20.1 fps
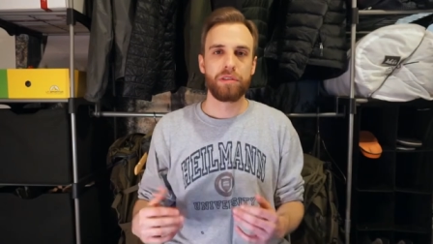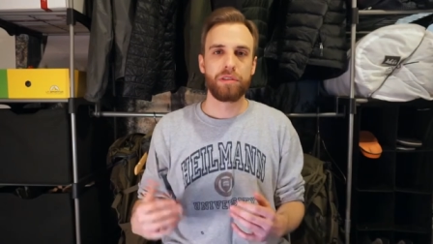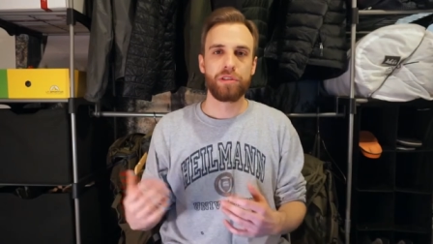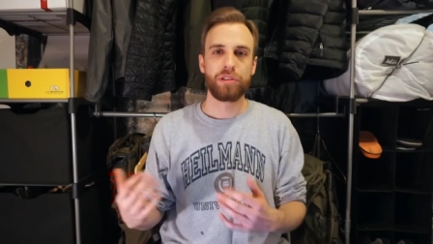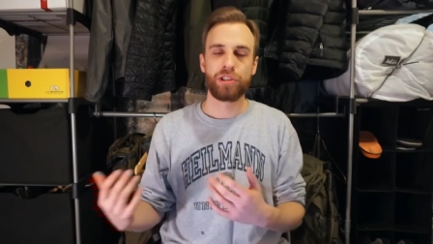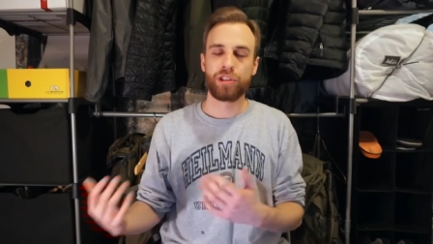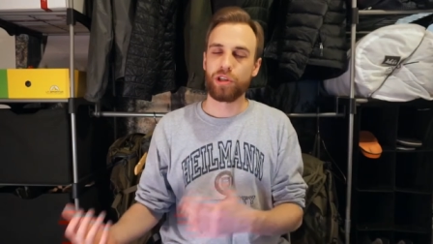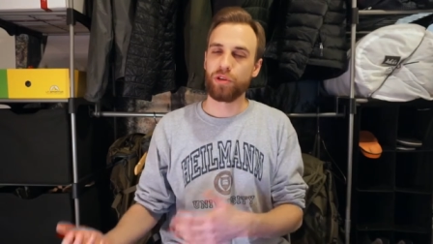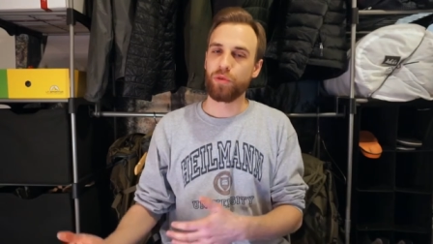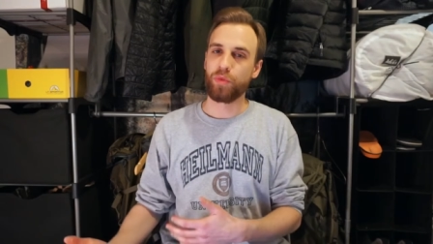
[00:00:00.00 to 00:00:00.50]

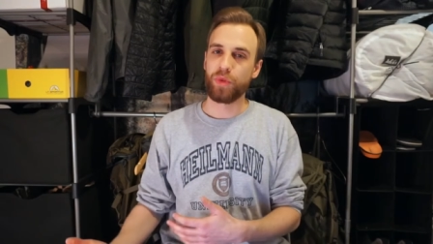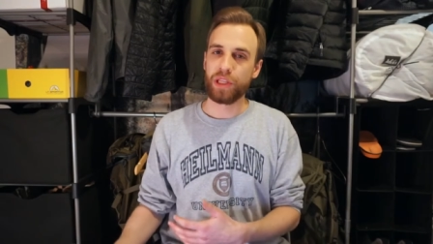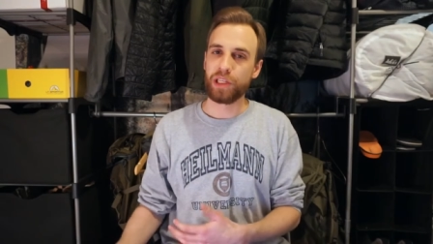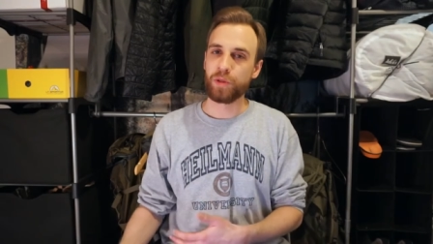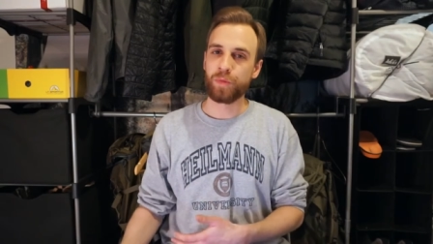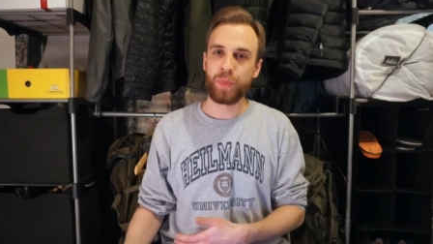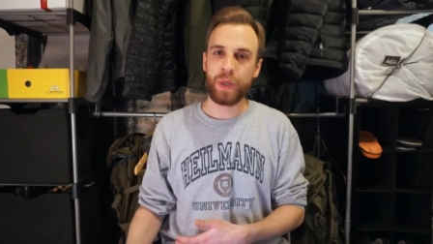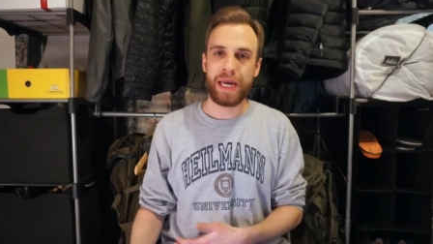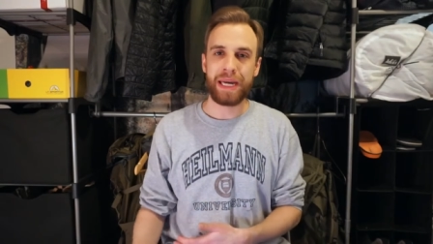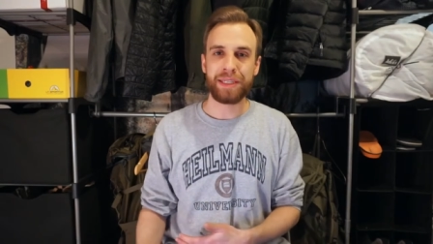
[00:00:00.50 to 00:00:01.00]
So
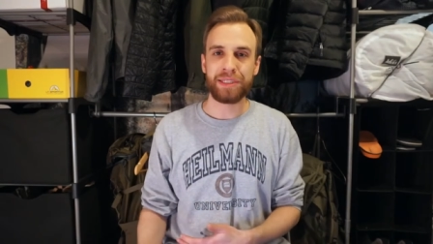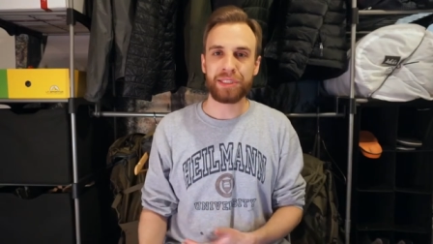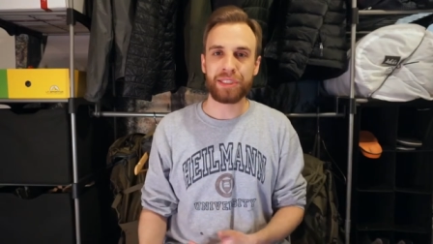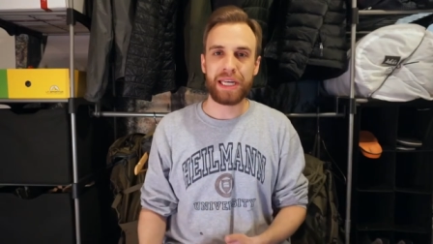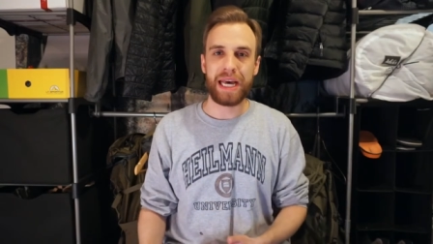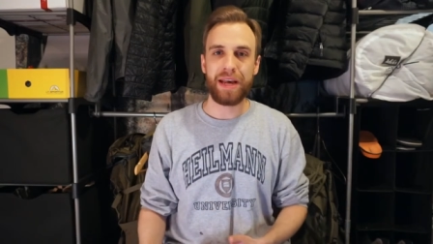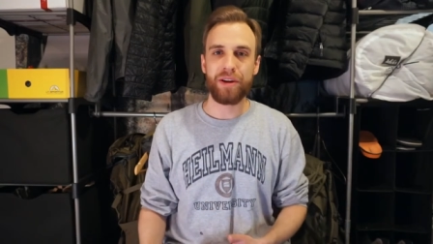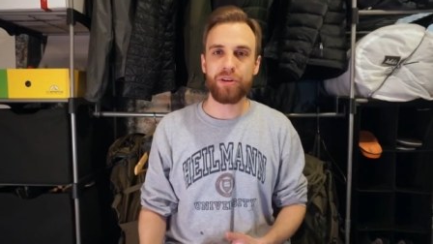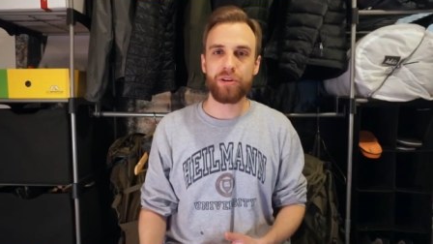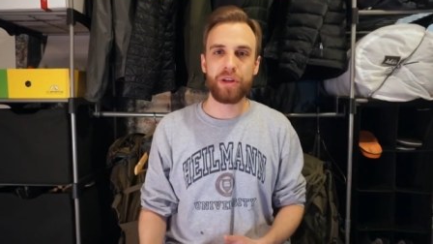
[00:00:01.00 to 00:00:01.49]
this past
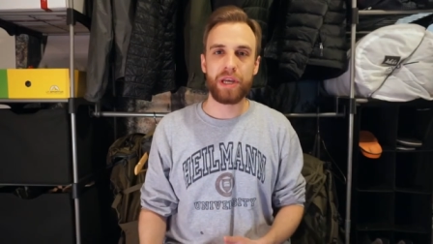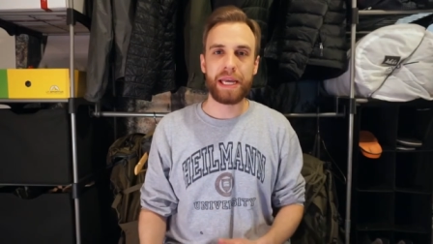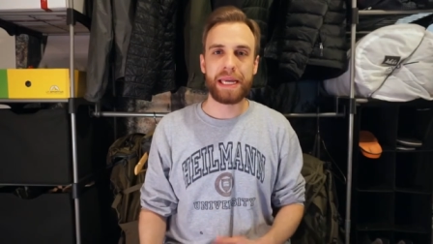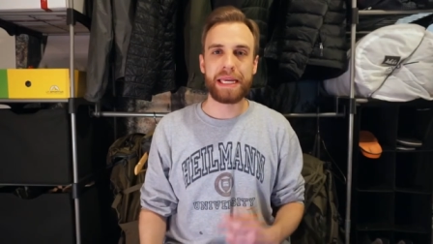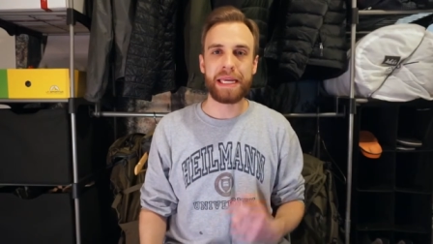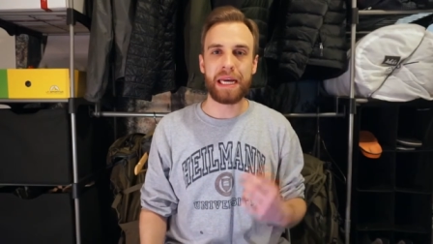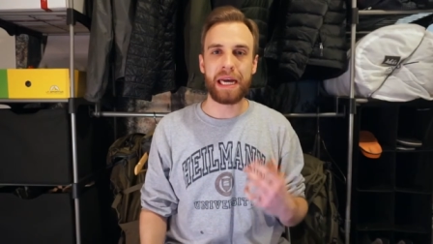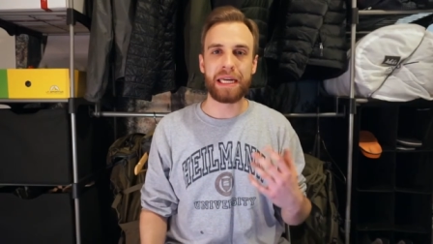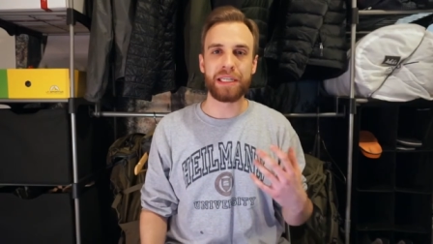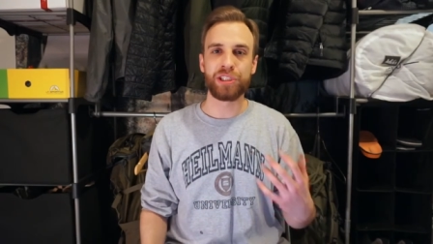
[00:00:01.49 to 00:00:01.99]

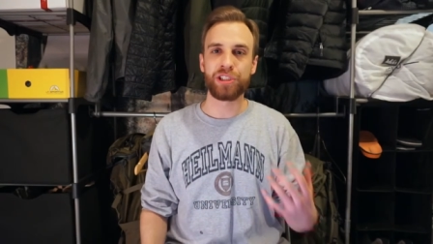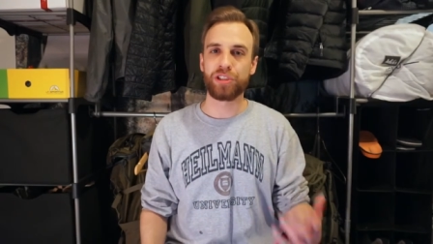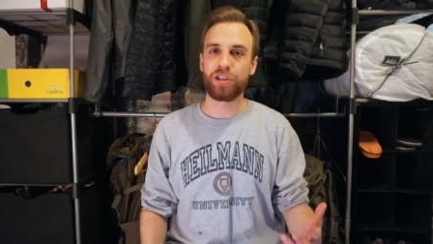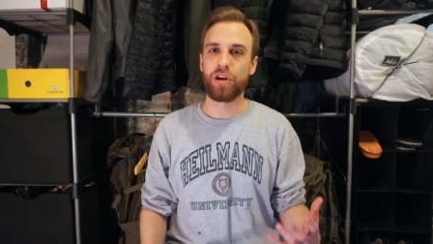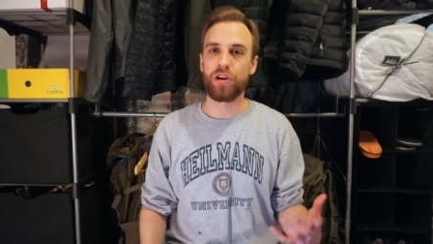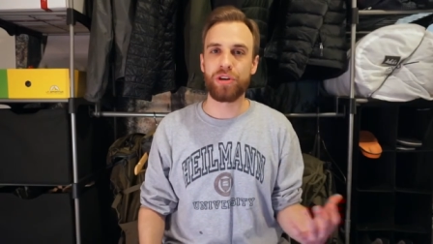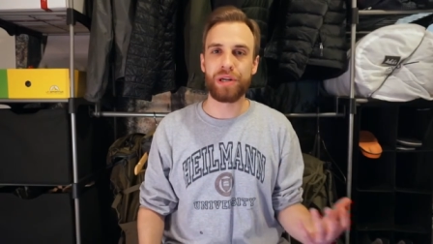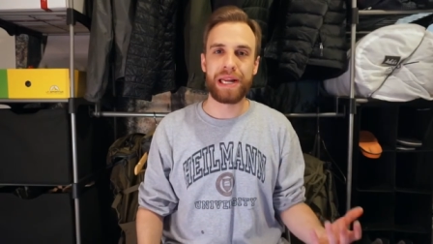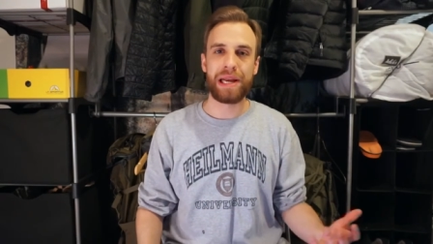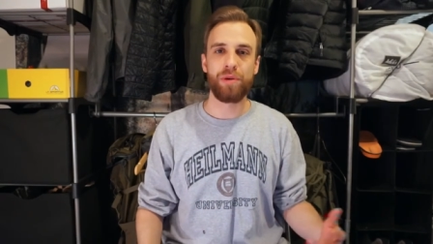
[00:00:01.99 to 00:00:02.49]
Saturday I
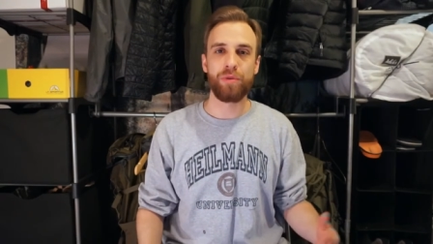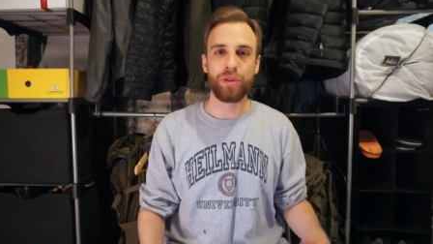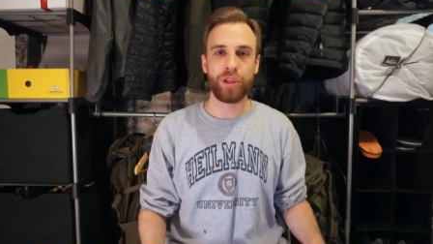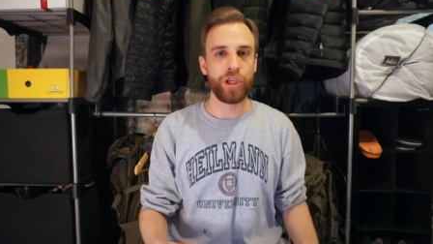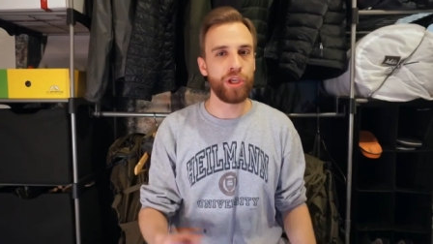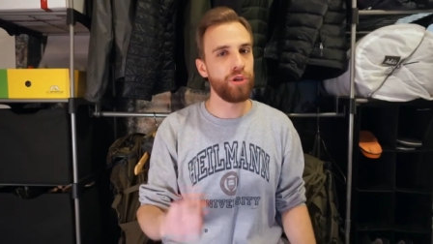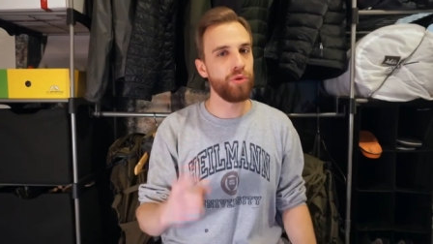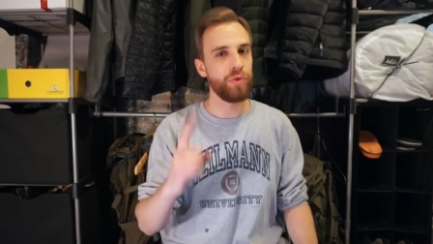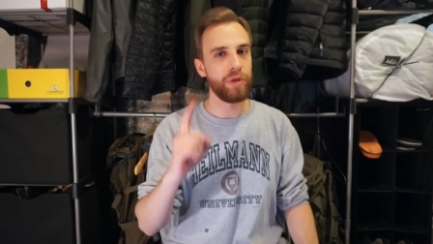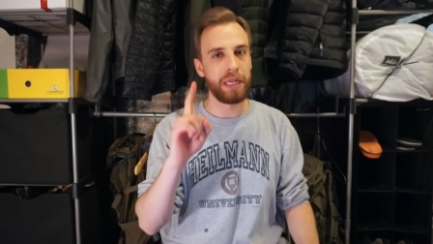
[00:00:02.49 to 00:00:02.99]
started out with
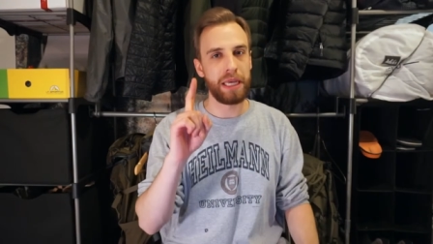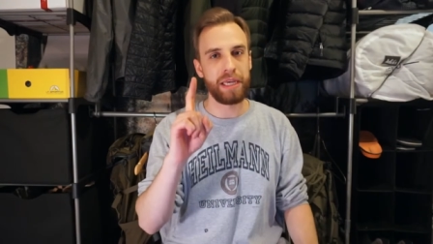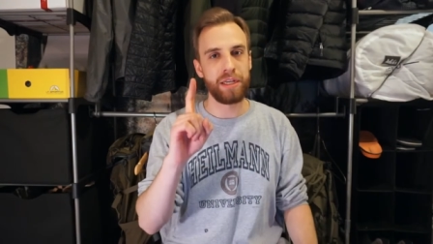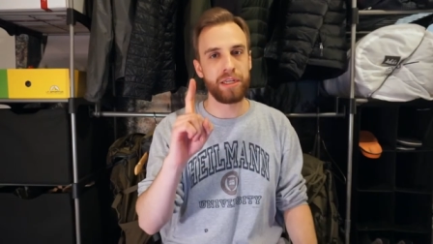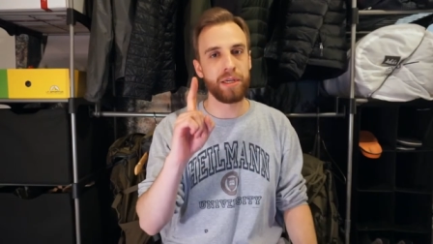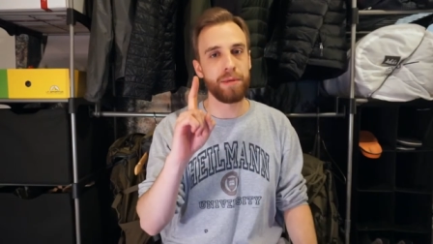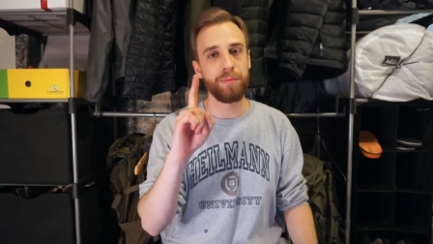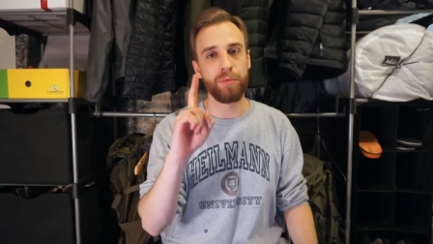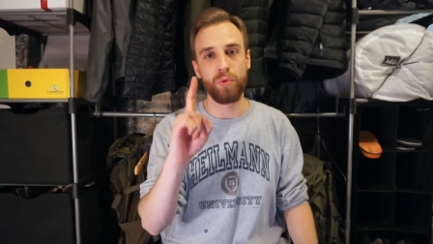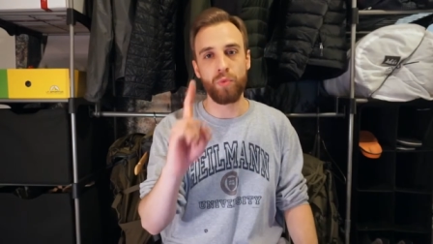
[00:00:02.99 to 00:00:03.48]
Q&A
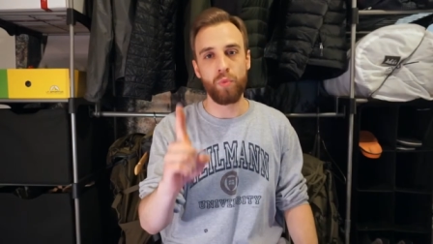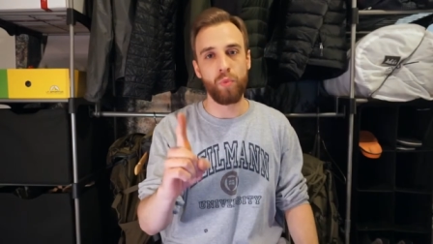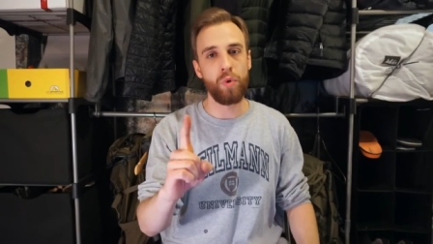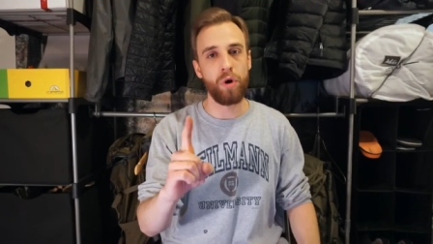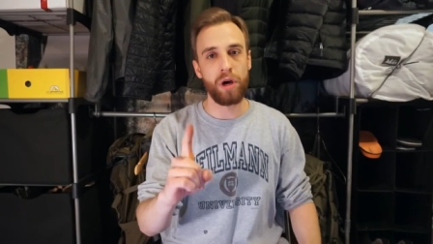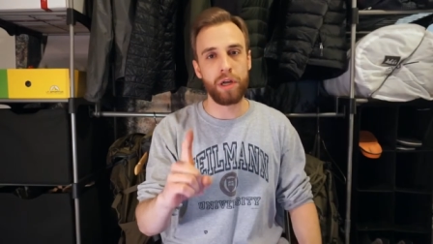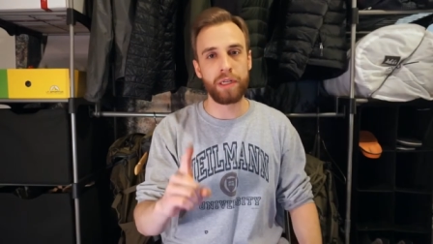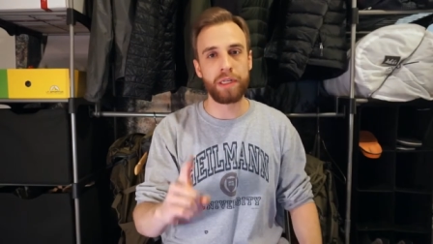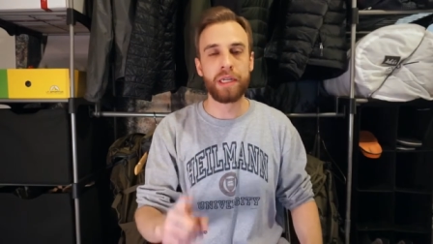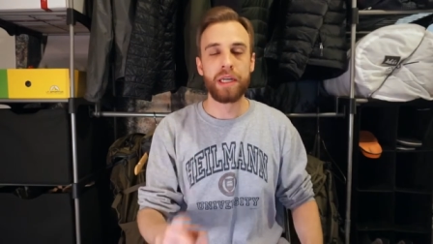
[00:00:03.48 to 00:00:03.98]
number
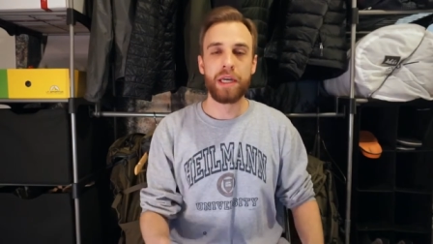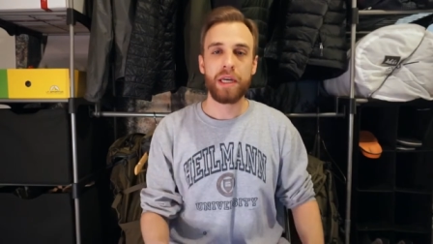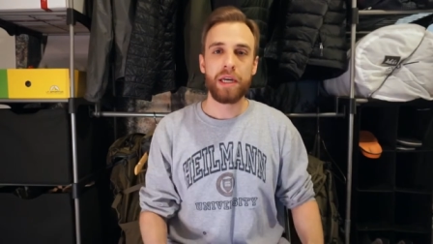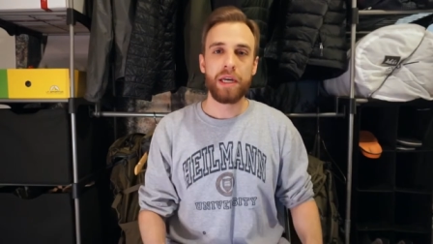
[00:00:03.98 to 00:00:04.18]
1.